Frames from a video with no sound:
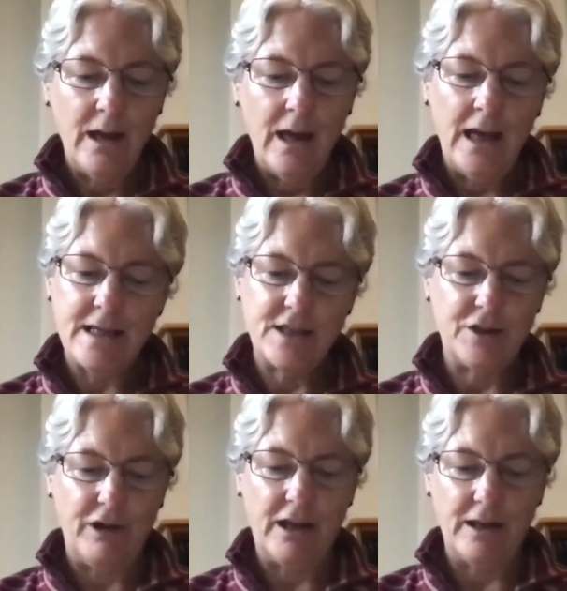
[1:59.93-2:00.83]

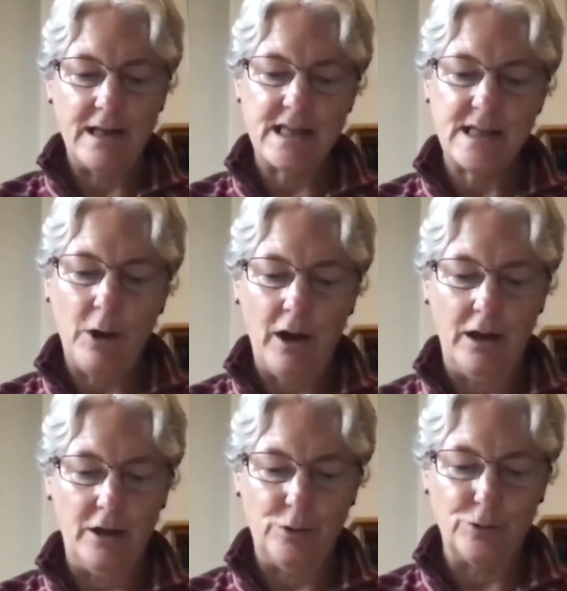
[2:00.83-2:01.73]
History can
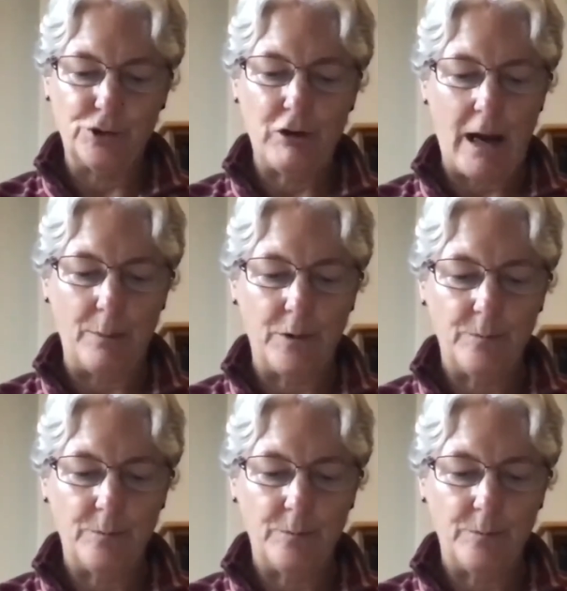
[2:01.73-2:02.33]
inspire or trap.